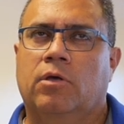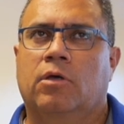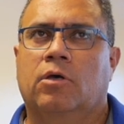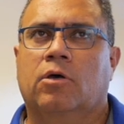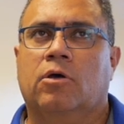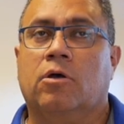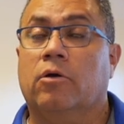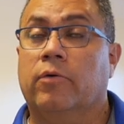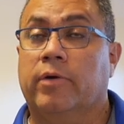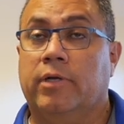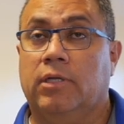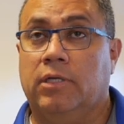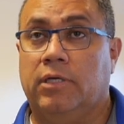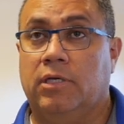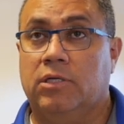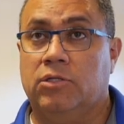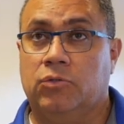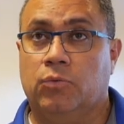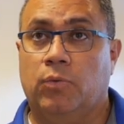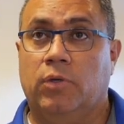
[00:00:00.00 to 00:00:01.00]
Currently
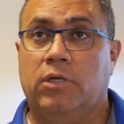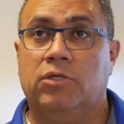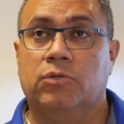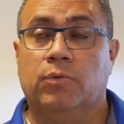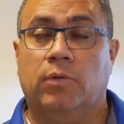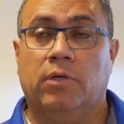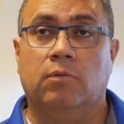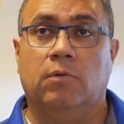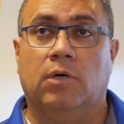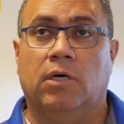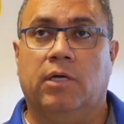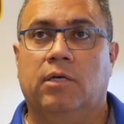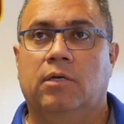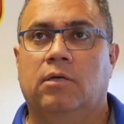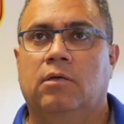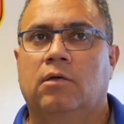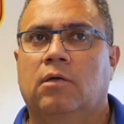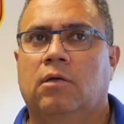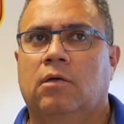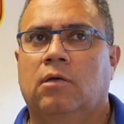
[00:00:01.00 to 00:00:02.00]
in 2021,
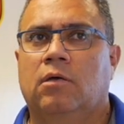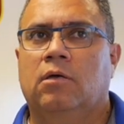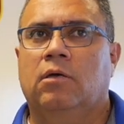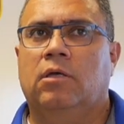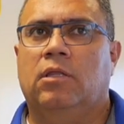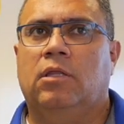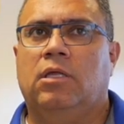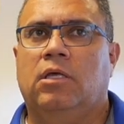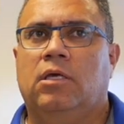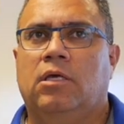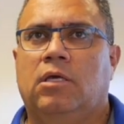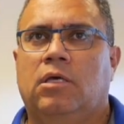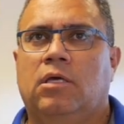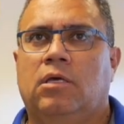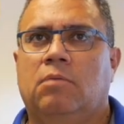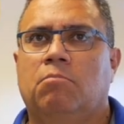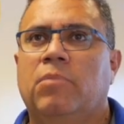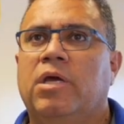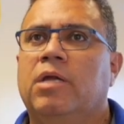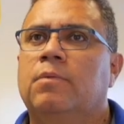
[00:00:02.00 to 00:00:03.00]

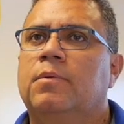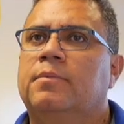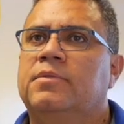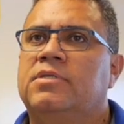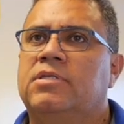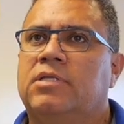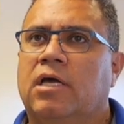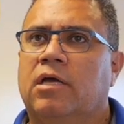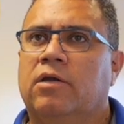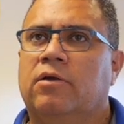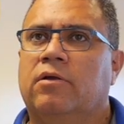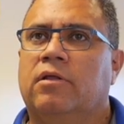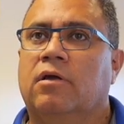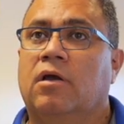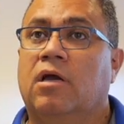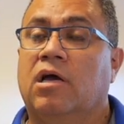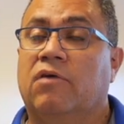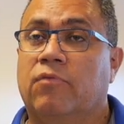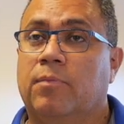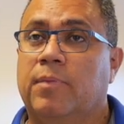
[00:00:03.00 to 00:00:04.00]
the minimum standard the
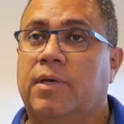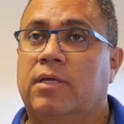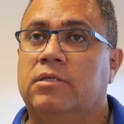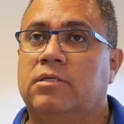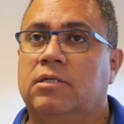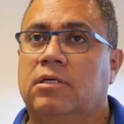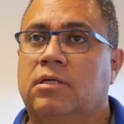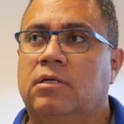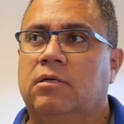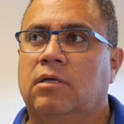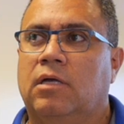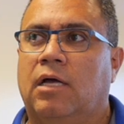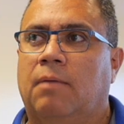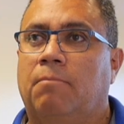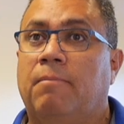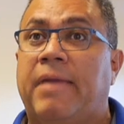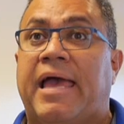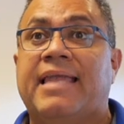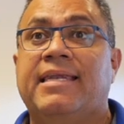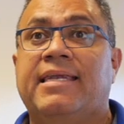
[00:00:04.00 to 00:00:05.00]
government
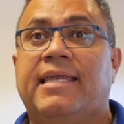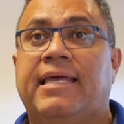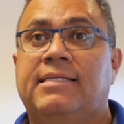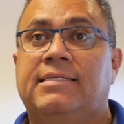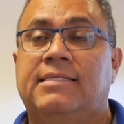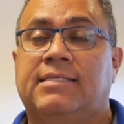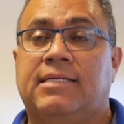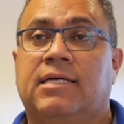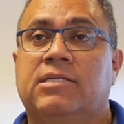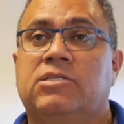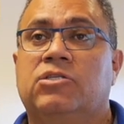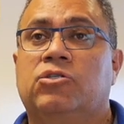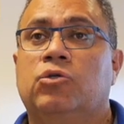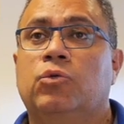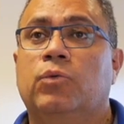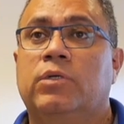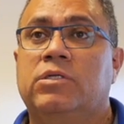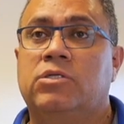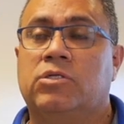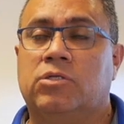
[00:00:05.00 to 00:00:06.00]
mandates us
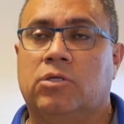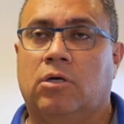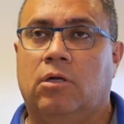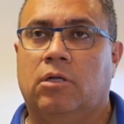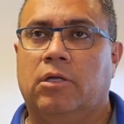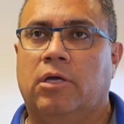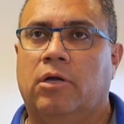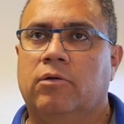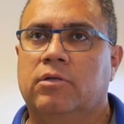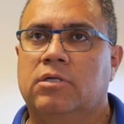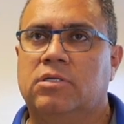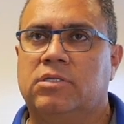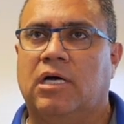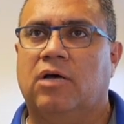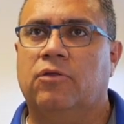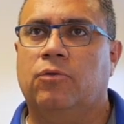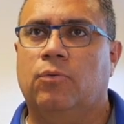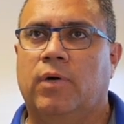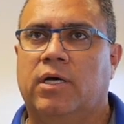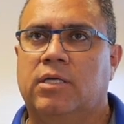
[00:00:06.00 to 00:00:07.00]
to install here in the
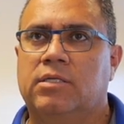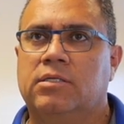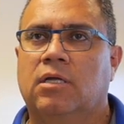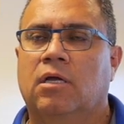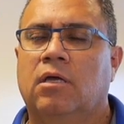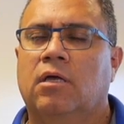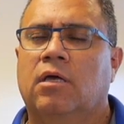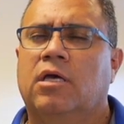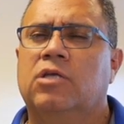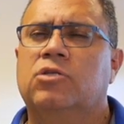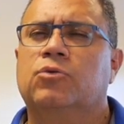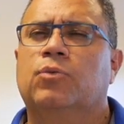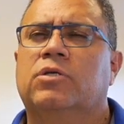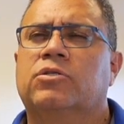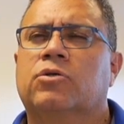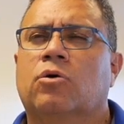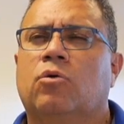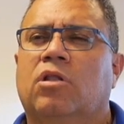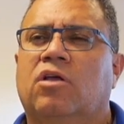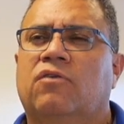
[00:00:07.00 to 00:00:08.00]
Southwest, it's what's
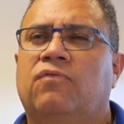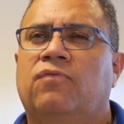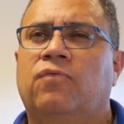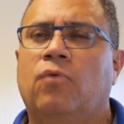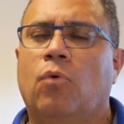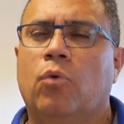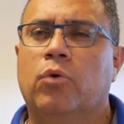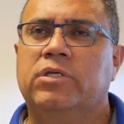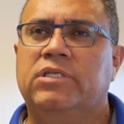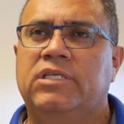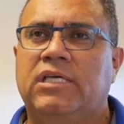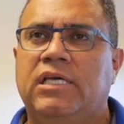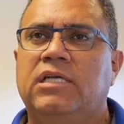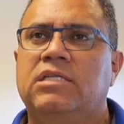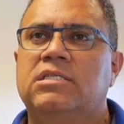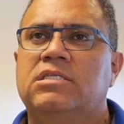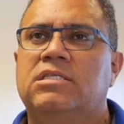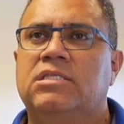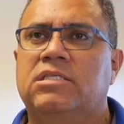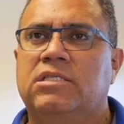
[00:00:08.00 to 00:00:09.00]
called a
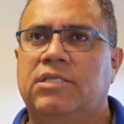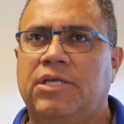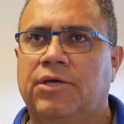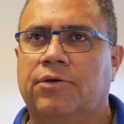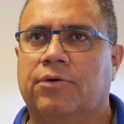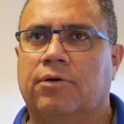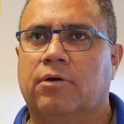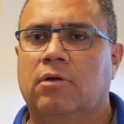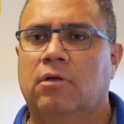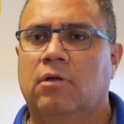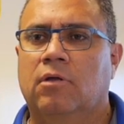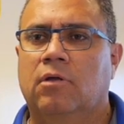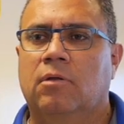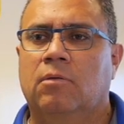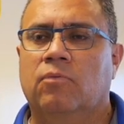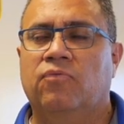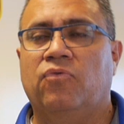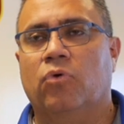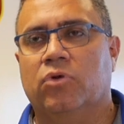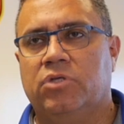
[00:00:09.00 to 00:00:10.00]
14 SEER,
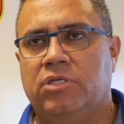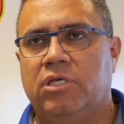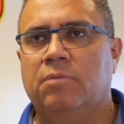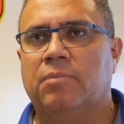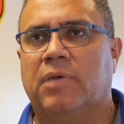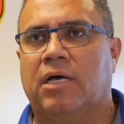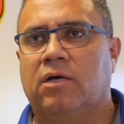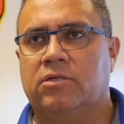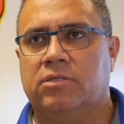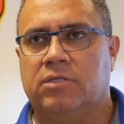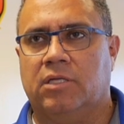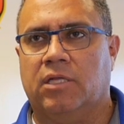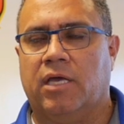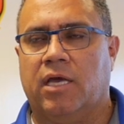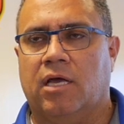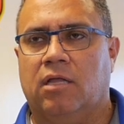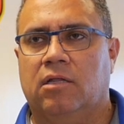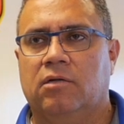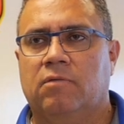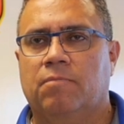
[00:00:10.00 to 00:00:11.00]
14 miles to the
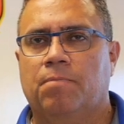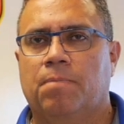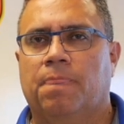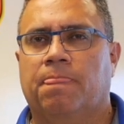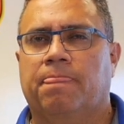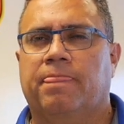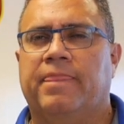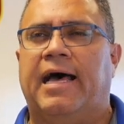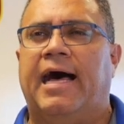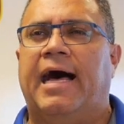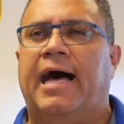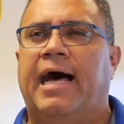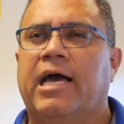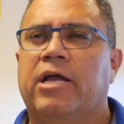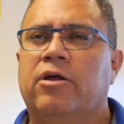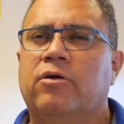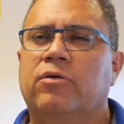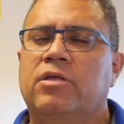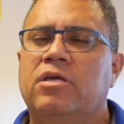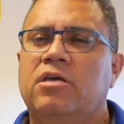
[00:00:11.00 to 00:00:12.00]
gallon. The
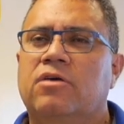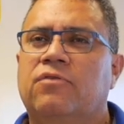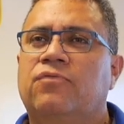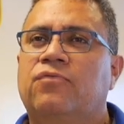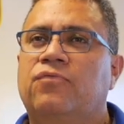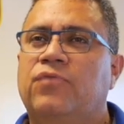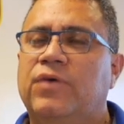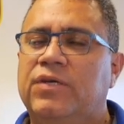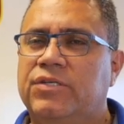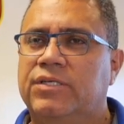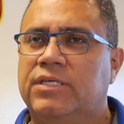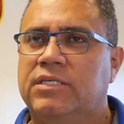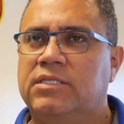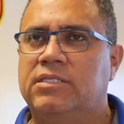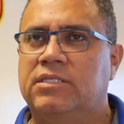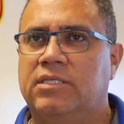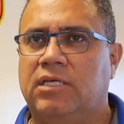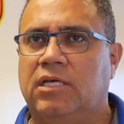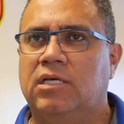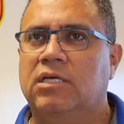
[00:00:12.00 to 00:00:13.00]
higher the
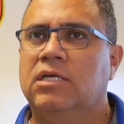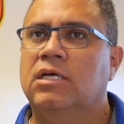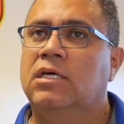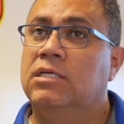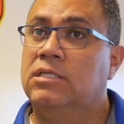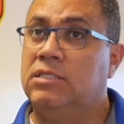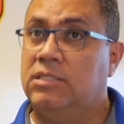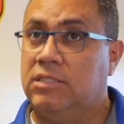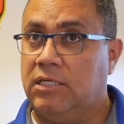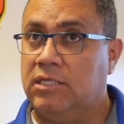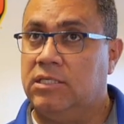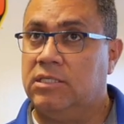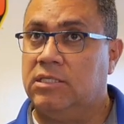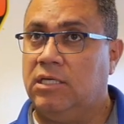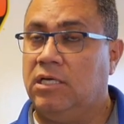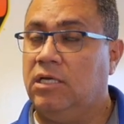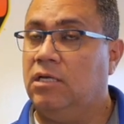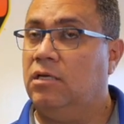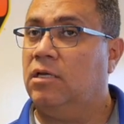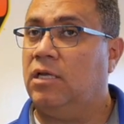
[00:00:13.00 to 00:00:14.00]
efficiency,
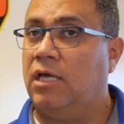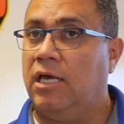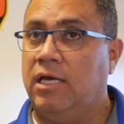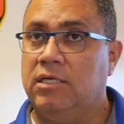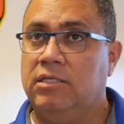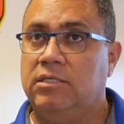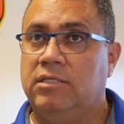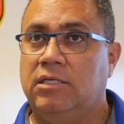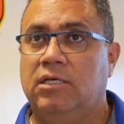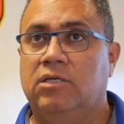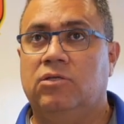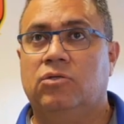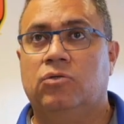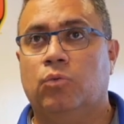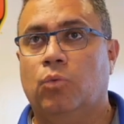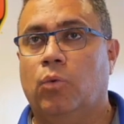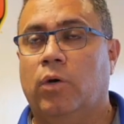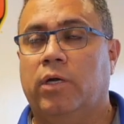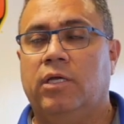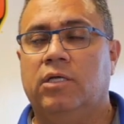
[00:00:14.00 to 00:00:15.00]
16, 18,
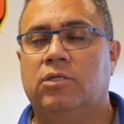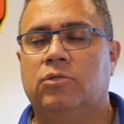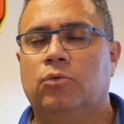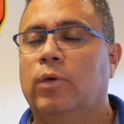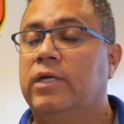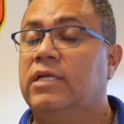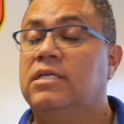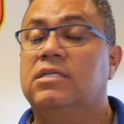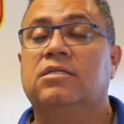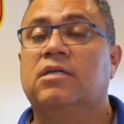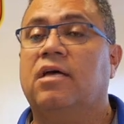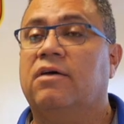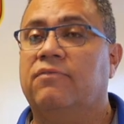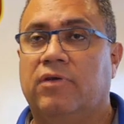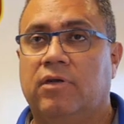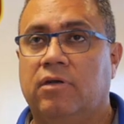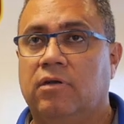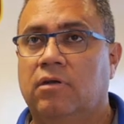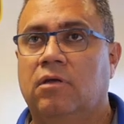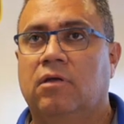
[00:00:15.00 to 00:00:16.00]
20,
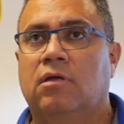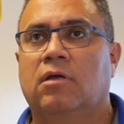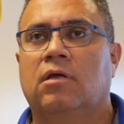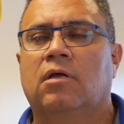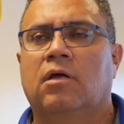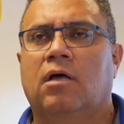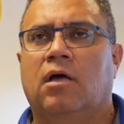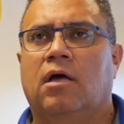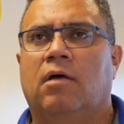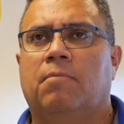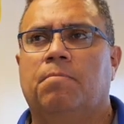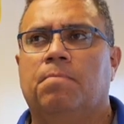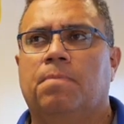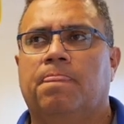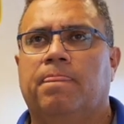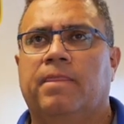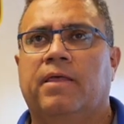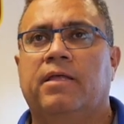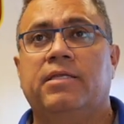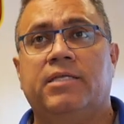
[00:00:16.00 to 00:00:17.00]
27,
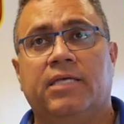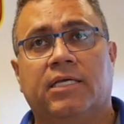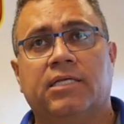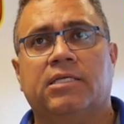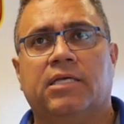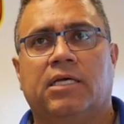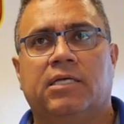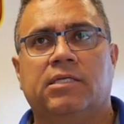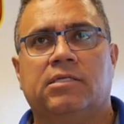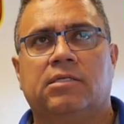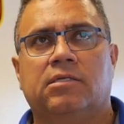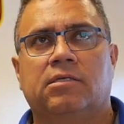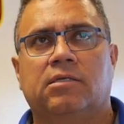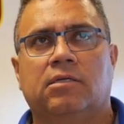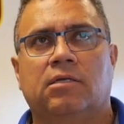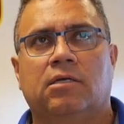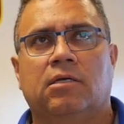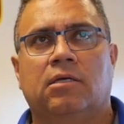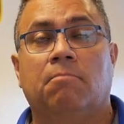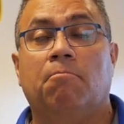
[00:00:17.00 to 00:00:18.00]
it
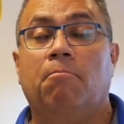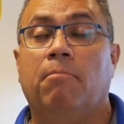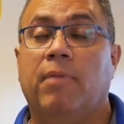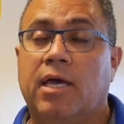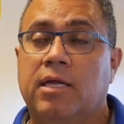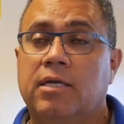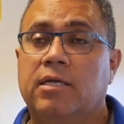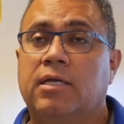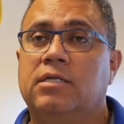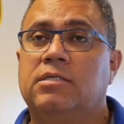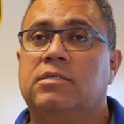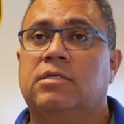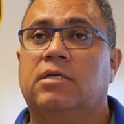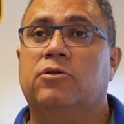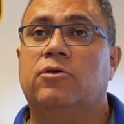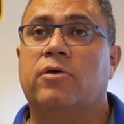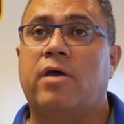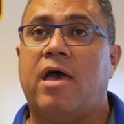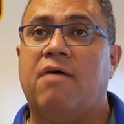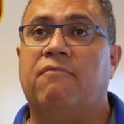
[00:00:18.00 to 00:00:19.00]
mandates that
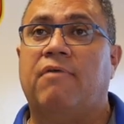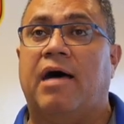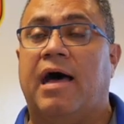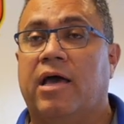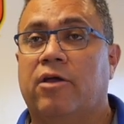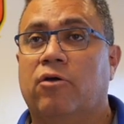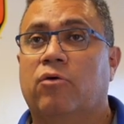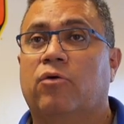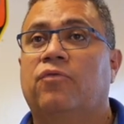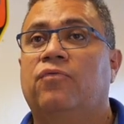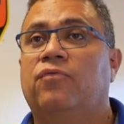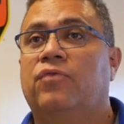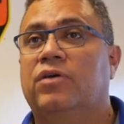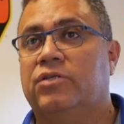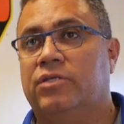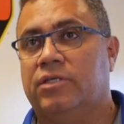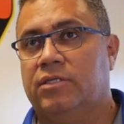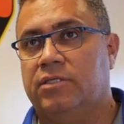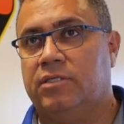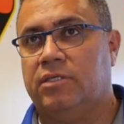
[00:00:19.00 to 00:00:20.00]
you have higher
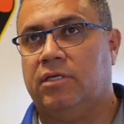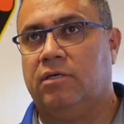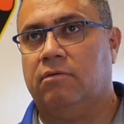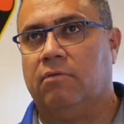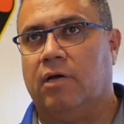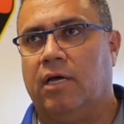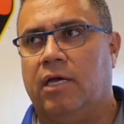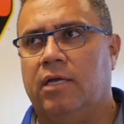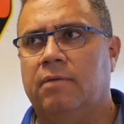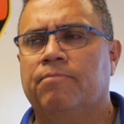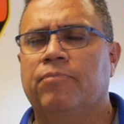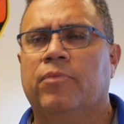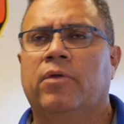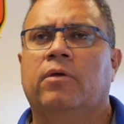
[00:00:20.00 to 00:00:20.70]
efficiency, right?